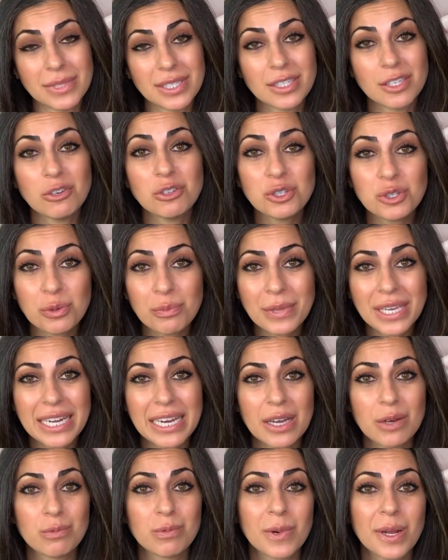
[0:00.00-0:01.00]
Social
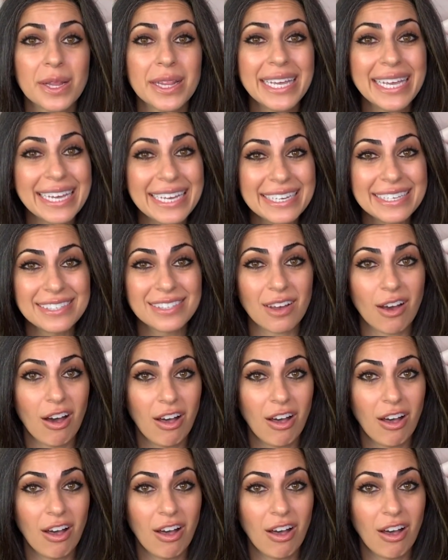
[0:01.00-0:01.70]
media really is